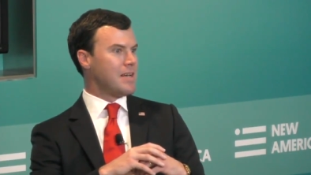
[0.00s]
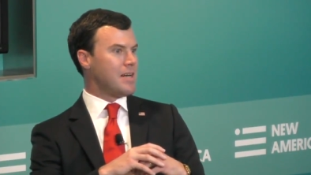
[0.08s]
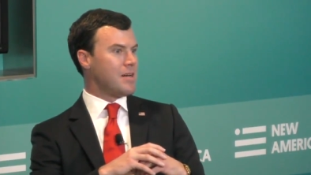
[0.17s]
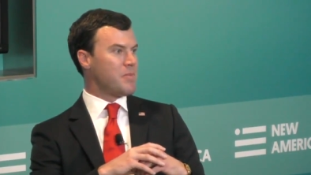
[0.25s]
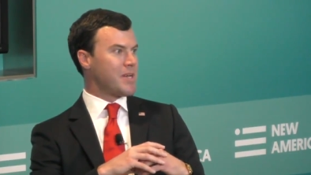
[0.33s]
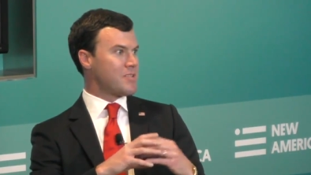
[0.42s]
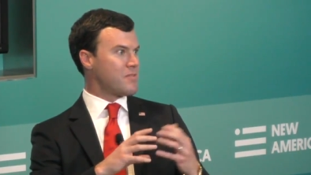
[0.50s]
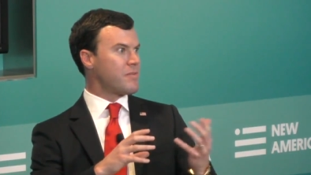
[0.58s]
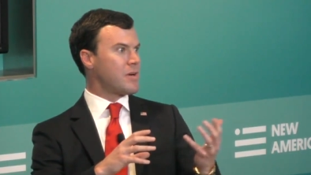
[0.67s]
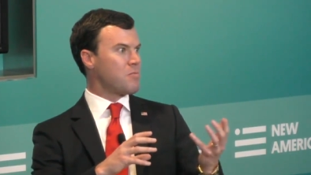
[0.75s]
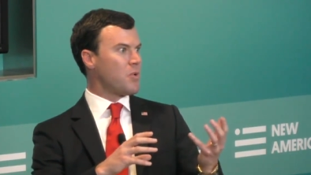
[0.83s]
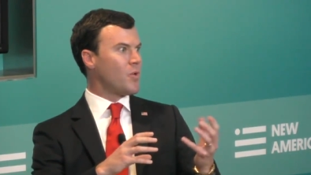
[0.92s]
Uh, but it's a
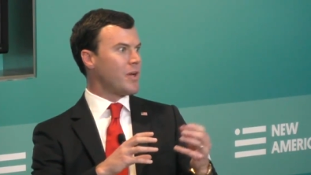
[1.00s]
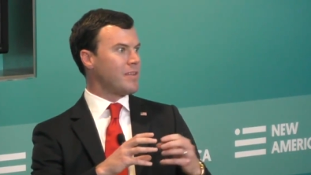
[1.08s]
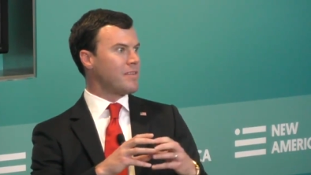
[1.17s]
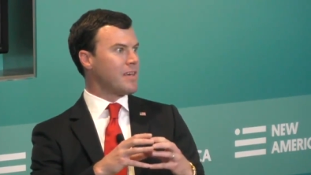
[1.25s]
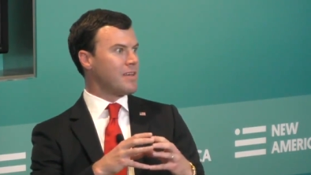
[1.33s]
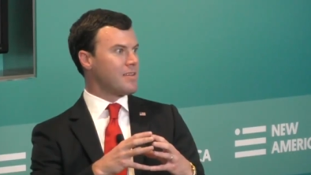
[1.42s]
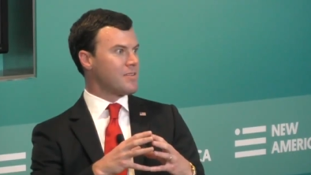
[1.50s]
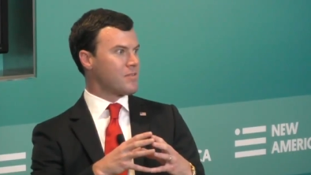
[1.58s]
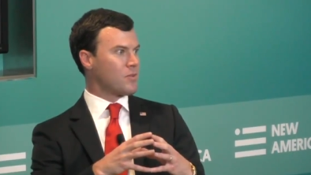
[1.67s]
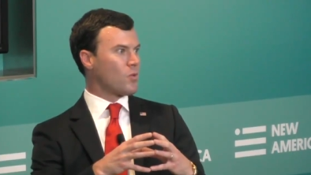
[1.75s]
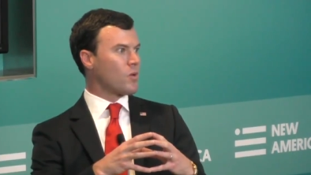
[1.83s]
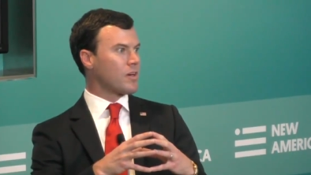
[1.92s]
fair point that
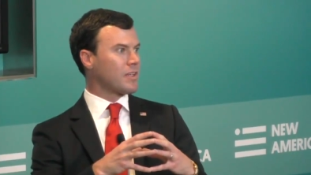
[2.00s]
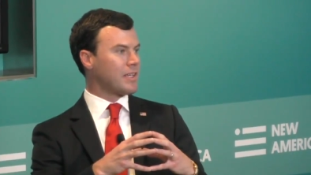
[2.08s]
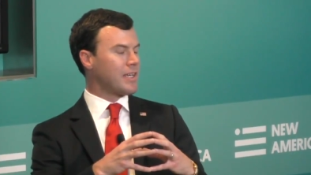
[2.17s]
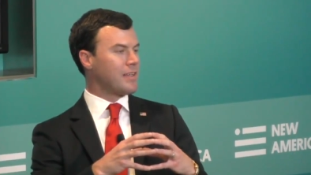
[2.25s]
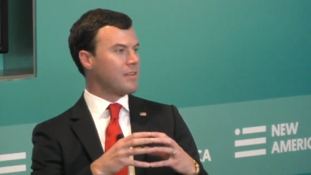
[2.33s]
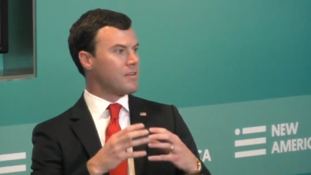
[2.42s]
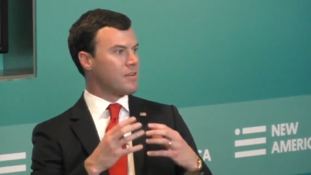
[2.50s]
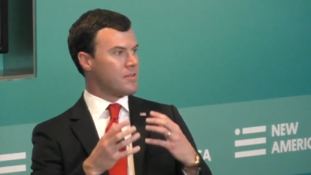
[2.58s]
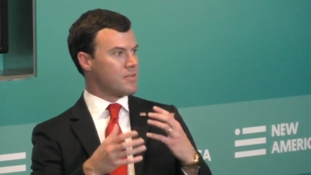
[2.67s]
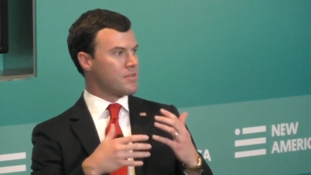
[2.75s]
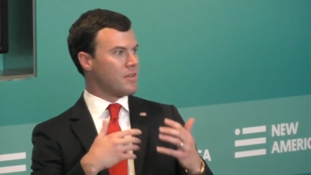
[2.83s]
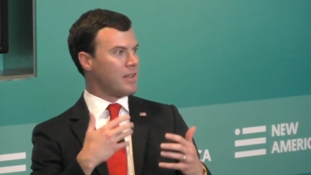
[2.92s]
historically
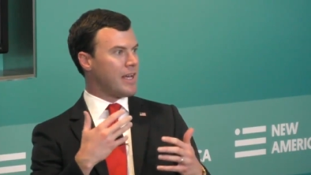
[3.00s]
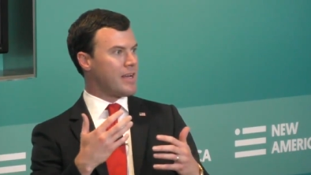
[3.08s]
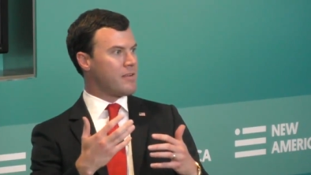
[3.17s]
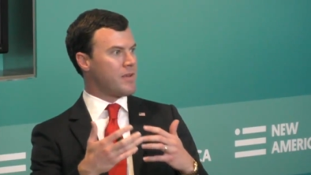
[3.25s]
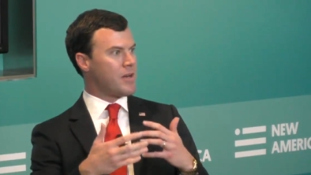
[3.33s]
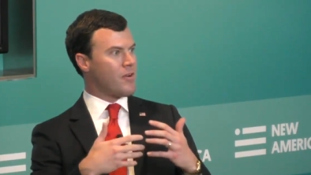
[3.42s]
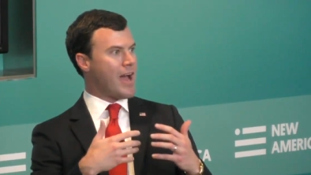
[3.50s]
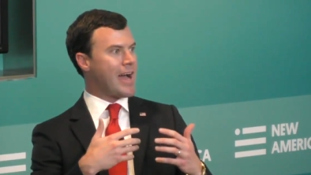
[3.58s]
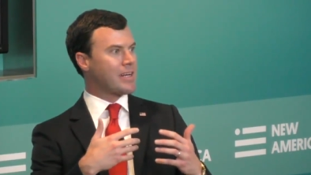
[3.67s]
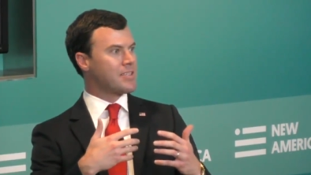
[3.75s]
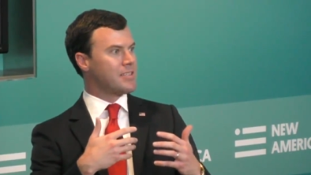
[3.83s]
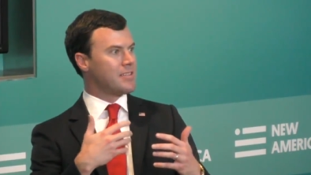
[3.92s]
there's a lot of
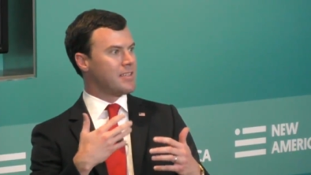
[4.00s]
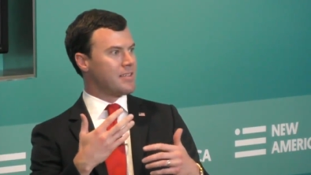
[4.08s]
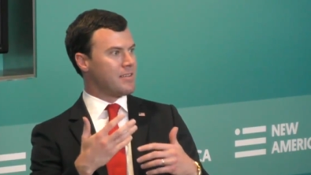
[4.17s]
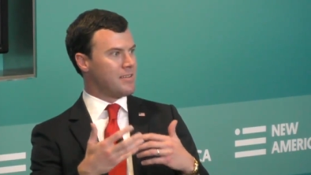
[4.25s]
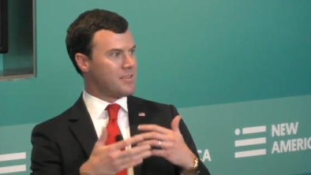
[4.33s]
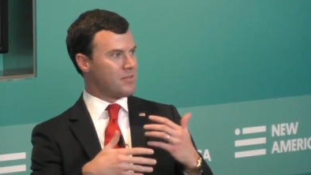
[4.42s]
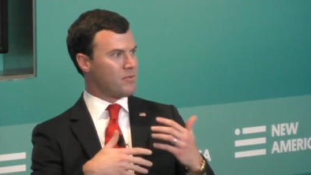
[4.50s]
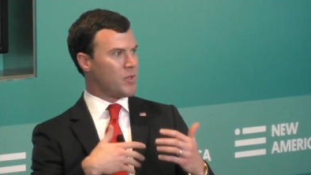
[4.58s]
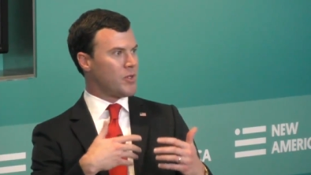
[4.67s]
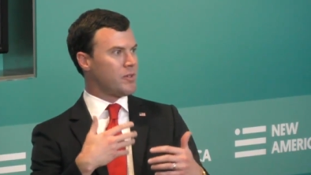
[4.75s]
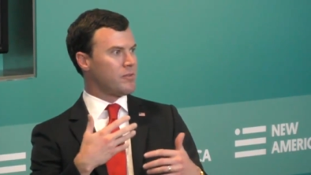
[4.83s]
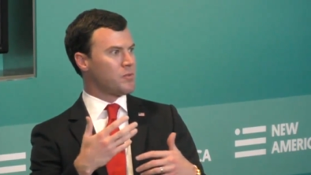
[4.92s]
interaction that is
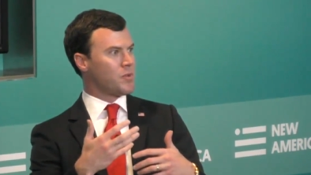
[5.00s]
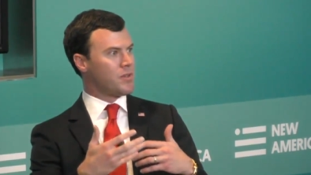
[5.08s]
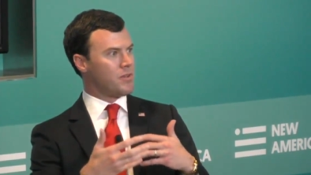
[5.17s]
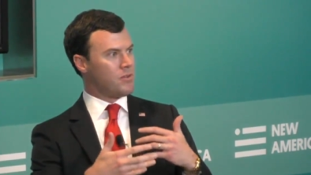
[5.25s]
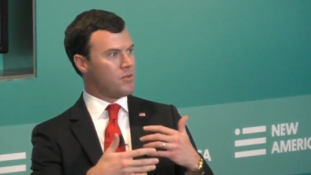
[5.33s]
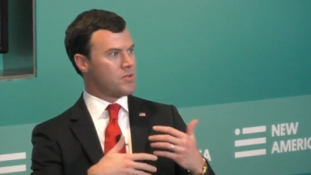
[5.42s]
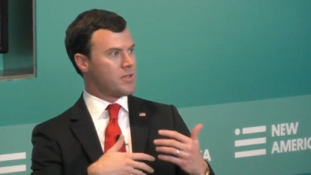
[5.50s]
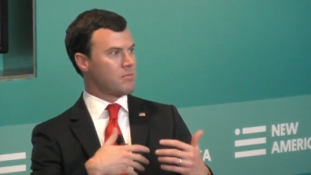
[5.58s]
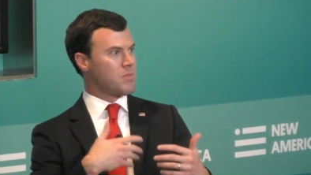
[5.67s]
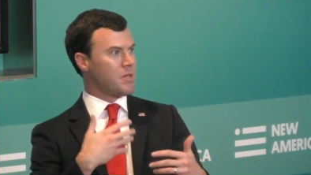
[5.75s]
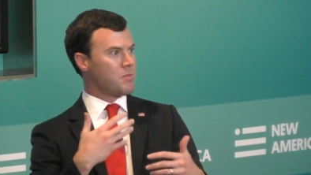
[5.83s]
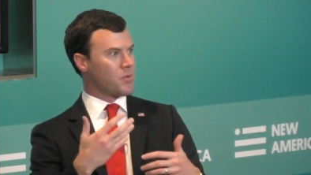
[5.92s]
involved with
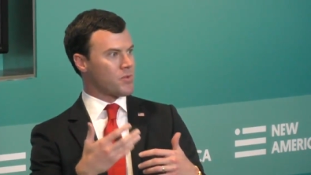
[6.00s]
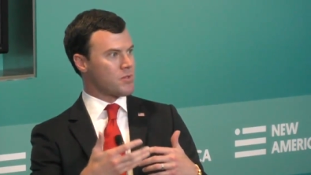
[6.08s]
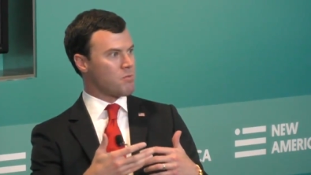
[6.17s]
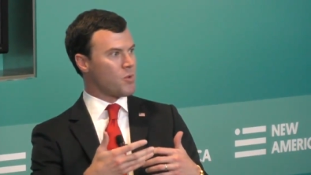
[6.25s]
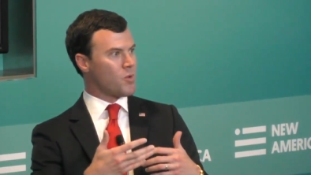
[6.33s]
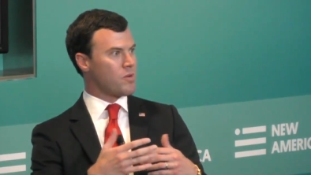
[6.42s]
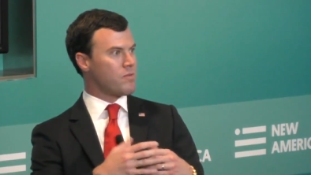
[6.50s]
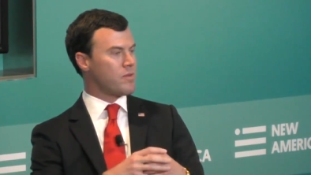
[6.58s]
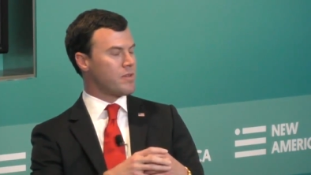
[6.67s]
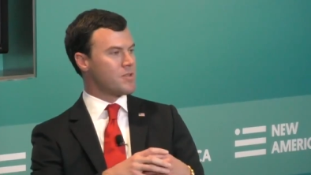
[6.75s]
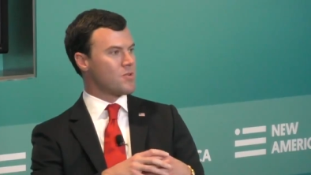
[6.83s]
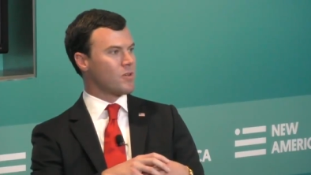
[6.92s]
inducing people's support
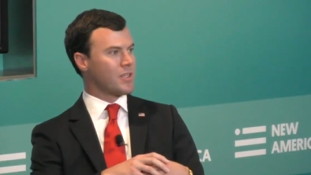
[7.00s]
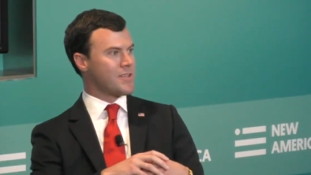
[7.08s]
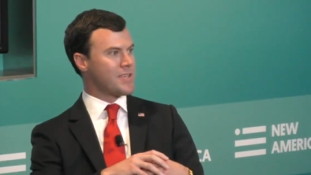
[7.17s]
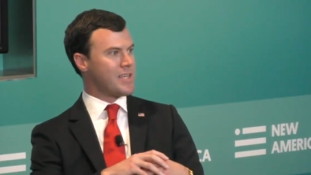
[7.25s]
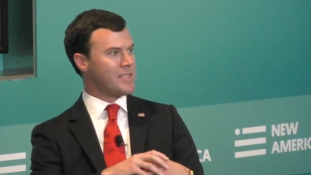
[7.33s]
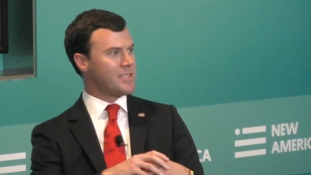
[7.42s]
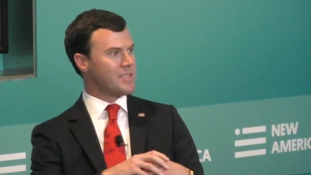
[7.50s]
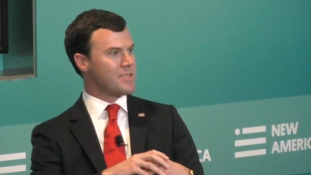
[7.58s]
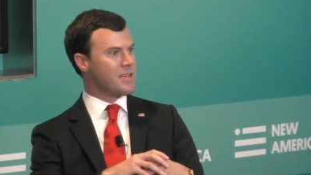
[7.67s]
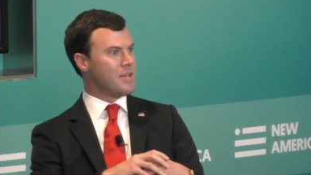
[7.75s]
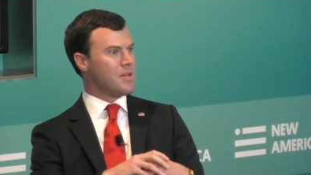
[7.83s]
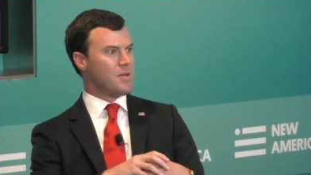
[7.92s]
for these organizations.